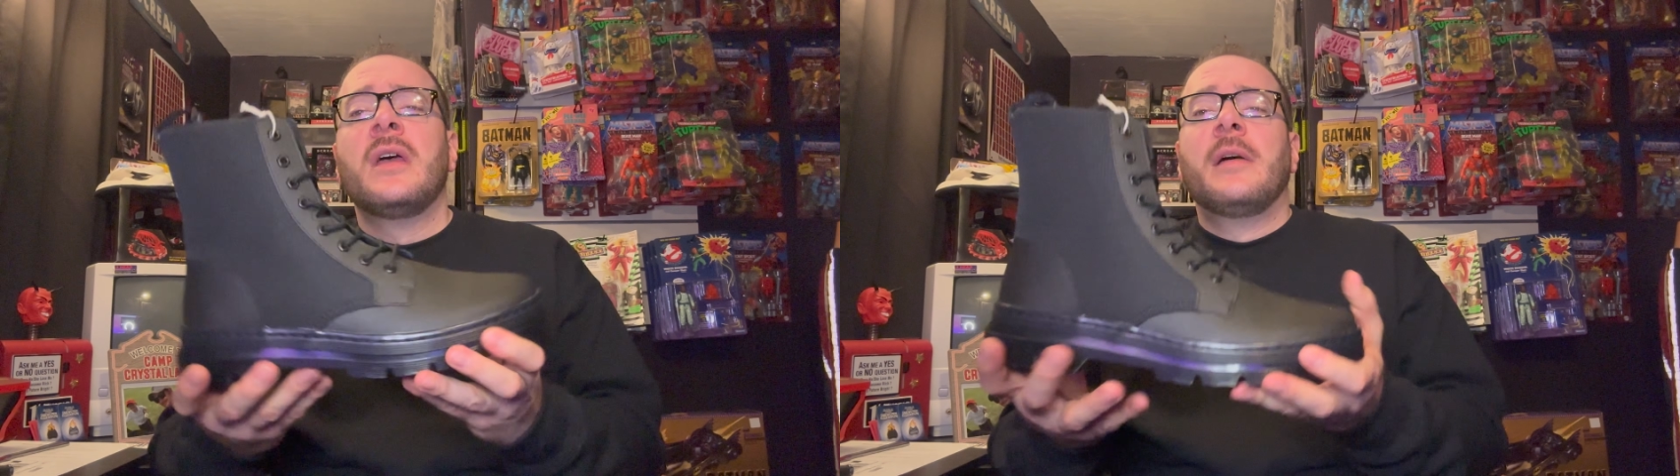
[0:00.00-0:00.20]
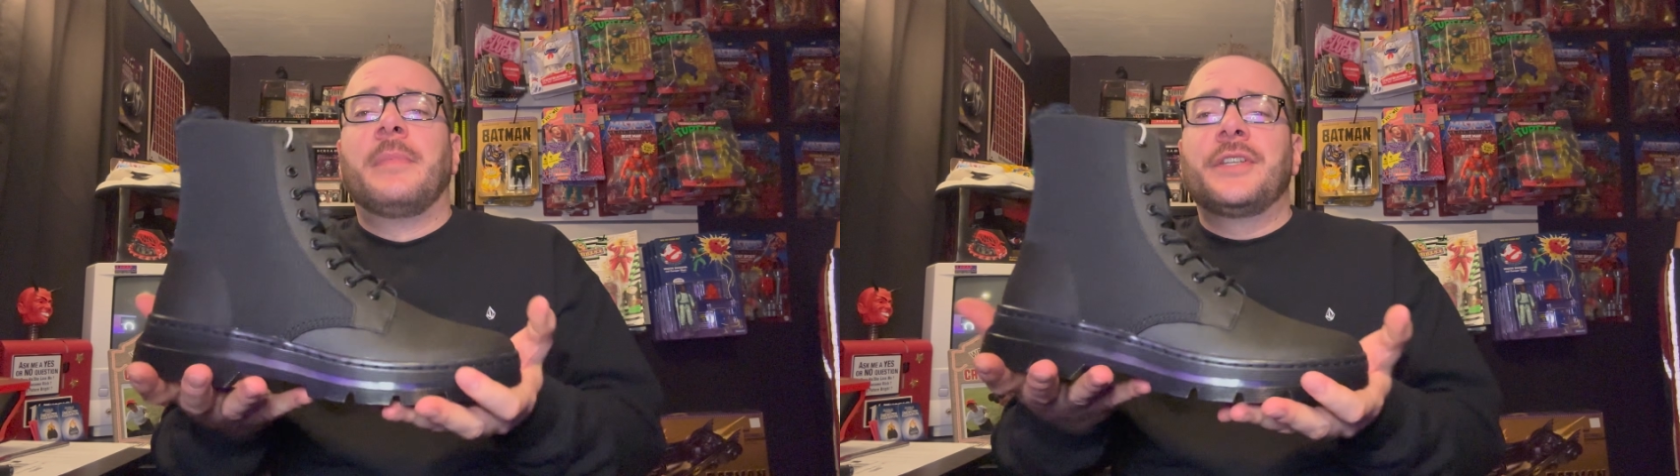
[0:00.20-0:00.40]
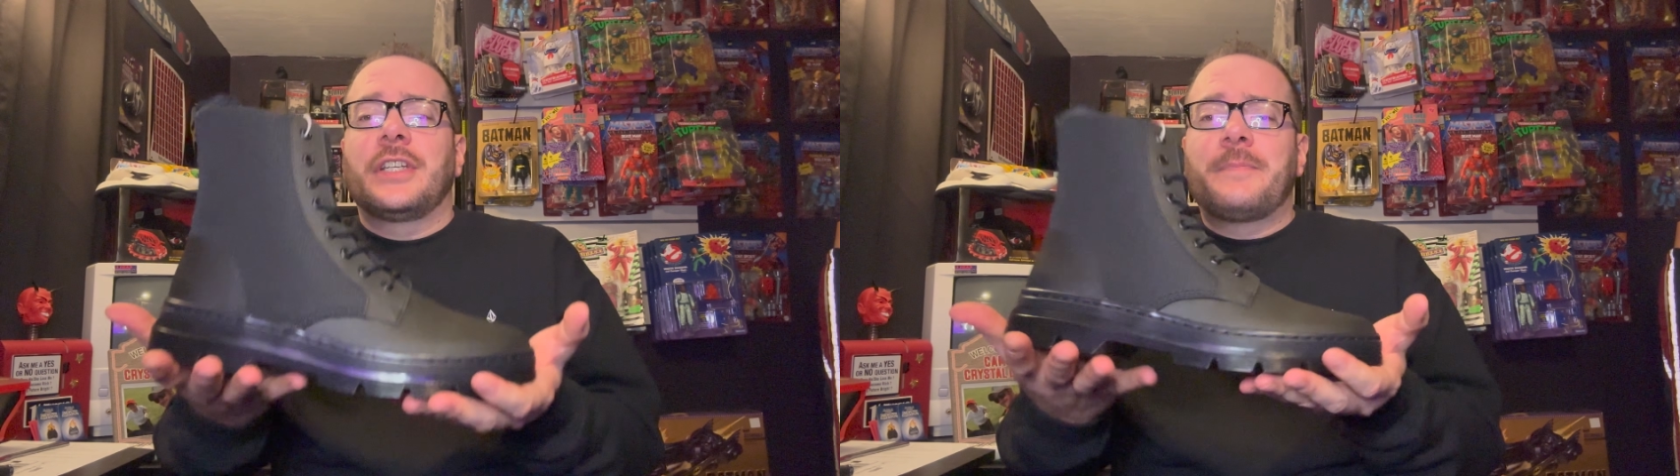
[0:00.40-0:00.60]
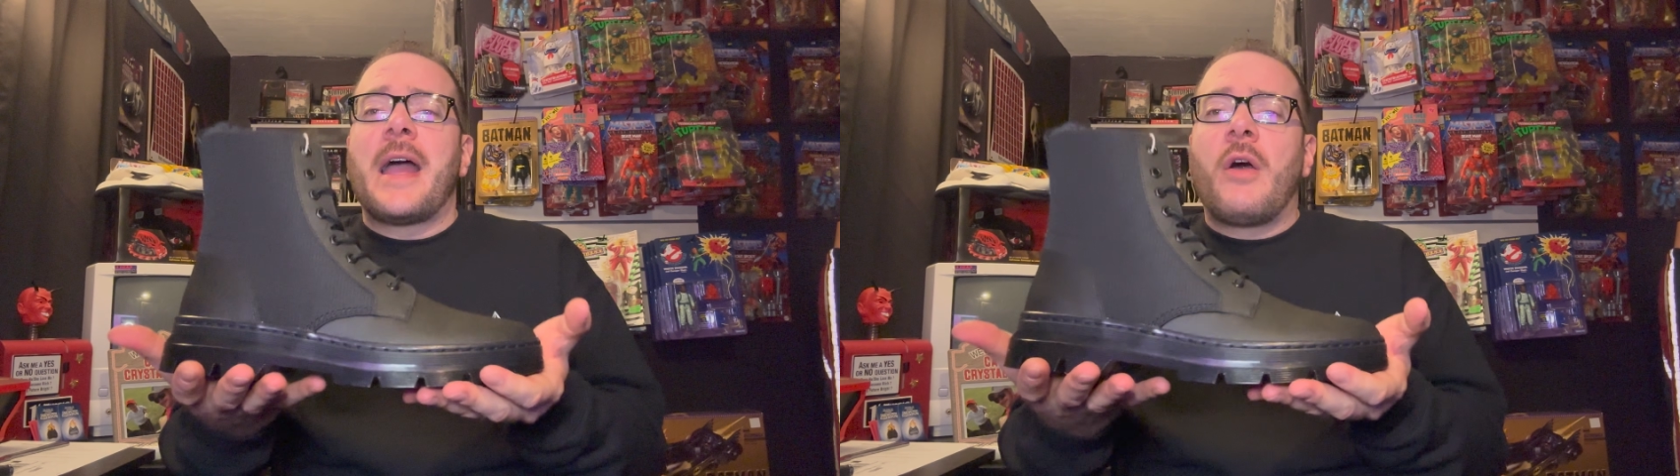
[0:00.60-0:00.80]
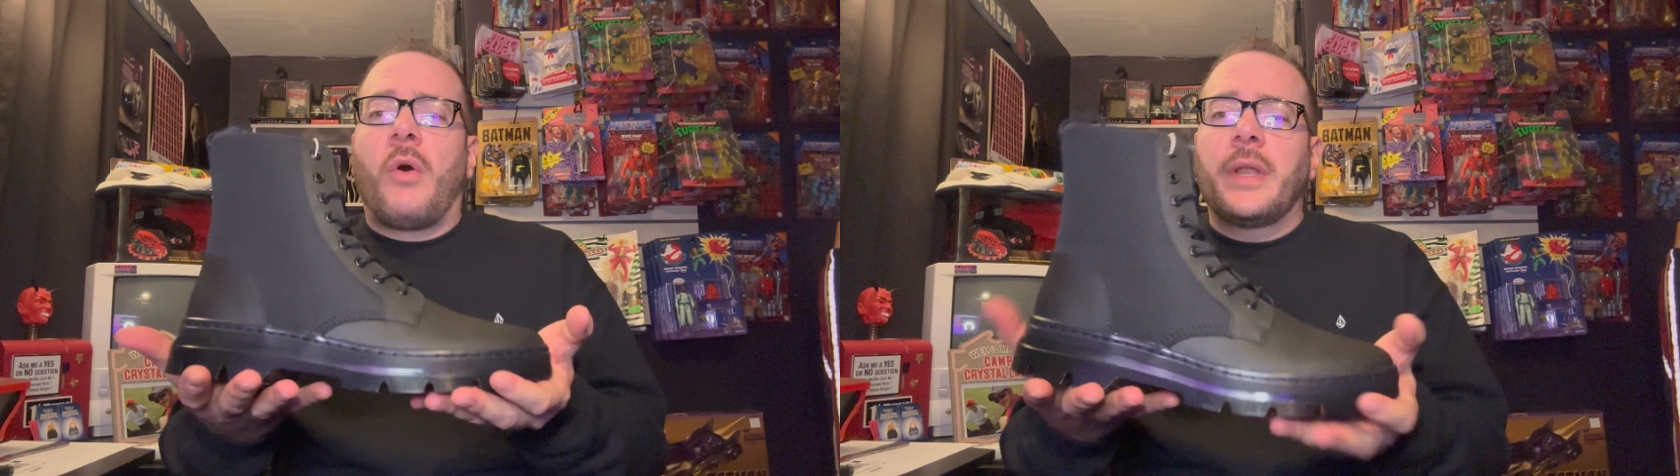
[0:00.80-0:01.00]
but just by
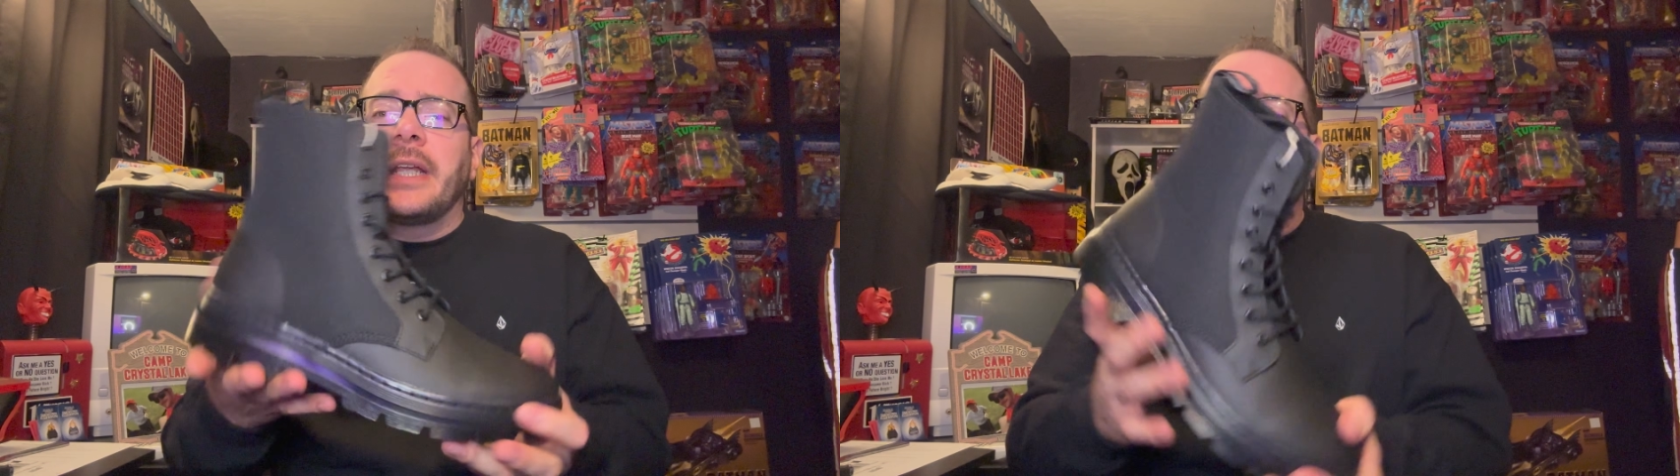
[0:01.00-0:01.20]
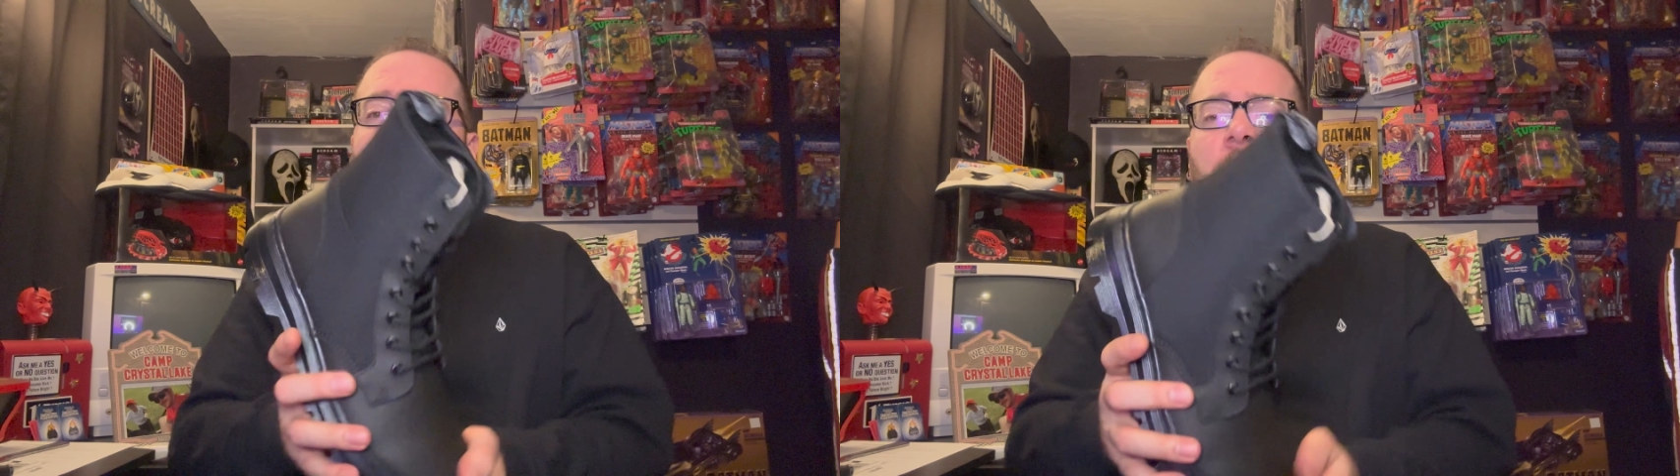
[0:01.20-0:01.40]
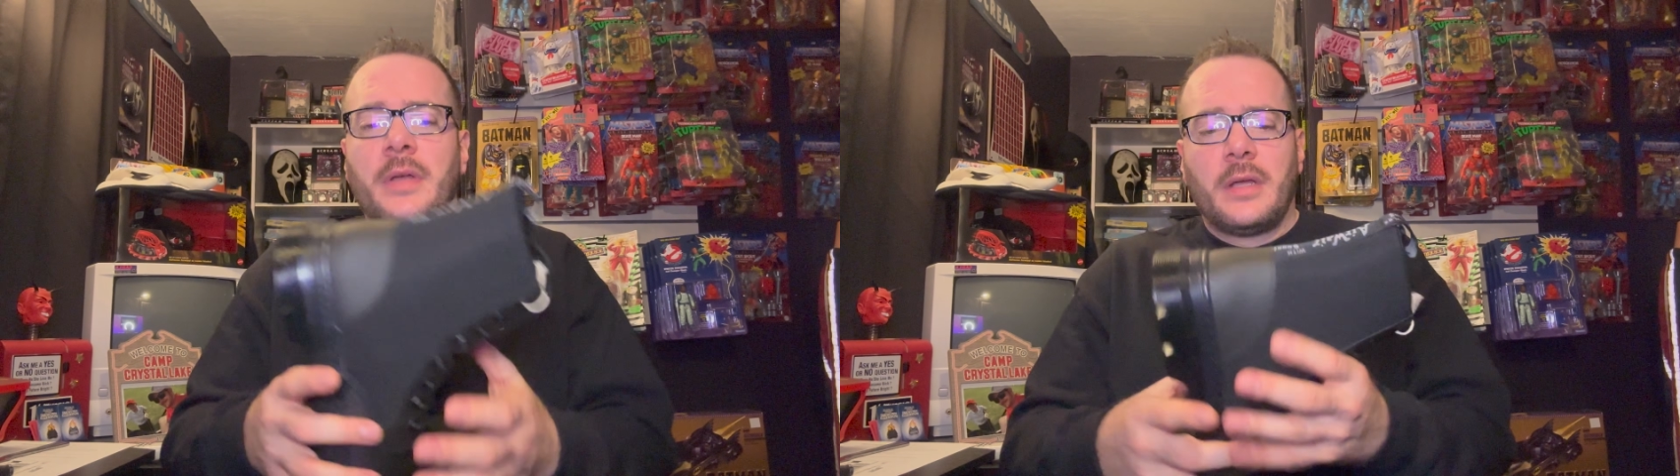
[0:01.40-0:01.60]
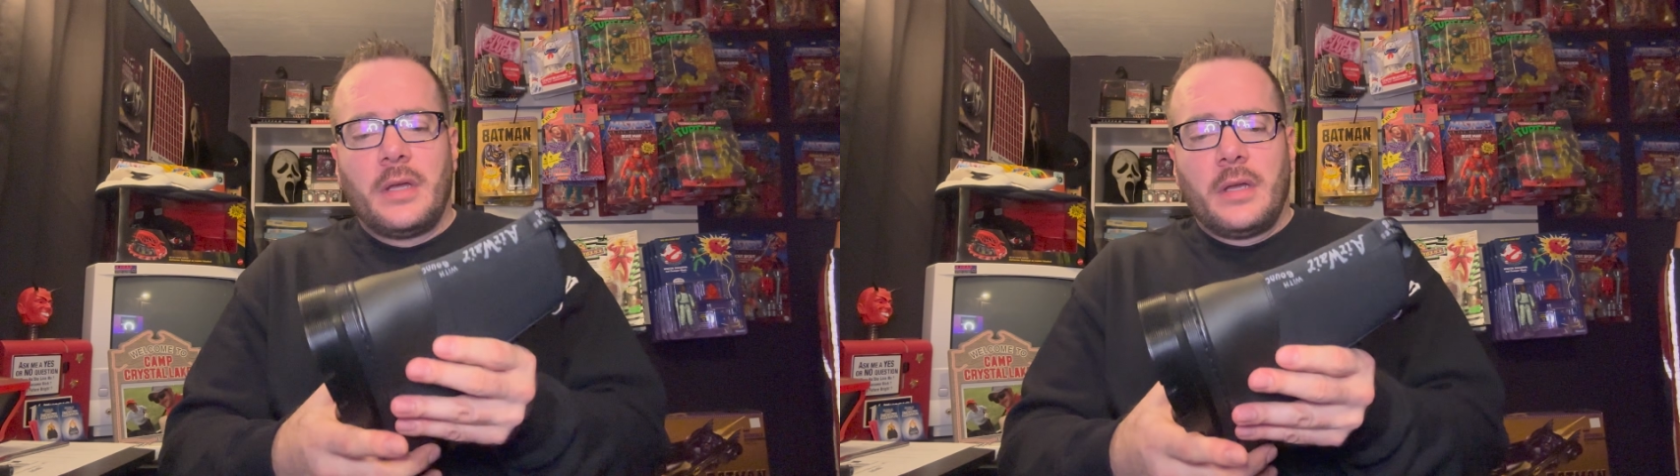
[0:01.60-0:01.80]
holding them,